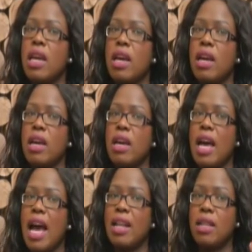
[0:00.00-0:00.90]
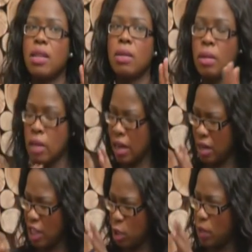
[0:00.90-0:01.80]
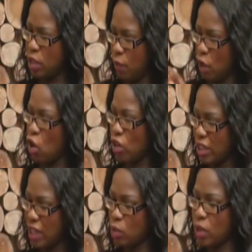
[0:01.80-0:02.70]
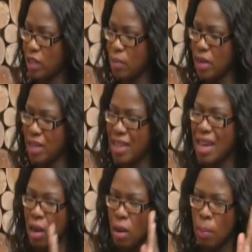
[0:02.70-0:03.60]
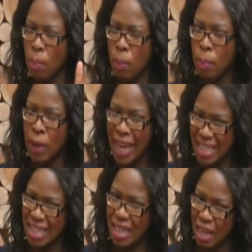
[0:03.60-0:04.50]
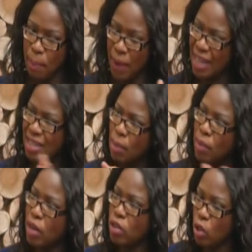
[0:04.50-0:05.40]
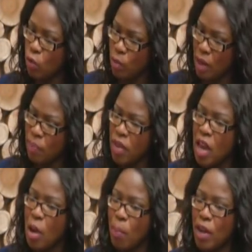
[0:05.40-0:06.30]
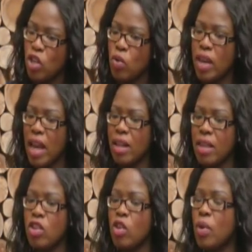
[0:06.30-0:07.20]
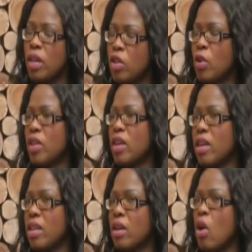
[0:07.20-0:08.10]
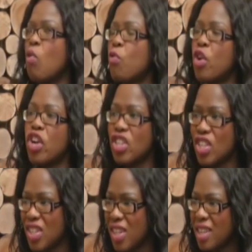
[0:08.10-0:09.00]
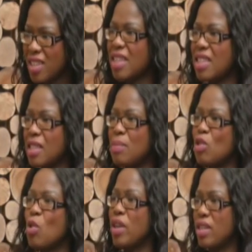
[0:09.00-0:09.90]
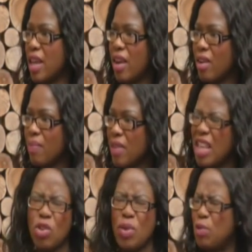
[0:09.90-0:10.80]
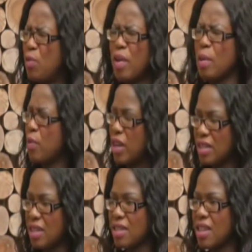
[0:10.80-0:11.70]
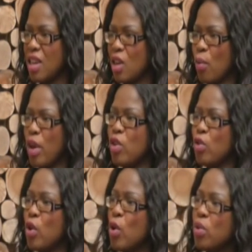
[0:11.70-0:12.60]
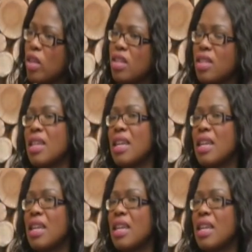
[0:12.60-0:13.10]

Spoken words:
had that in that specific context where someone has blatantly picked someone else over me. But you get the the overt sexism is always there. It's always very present, where that,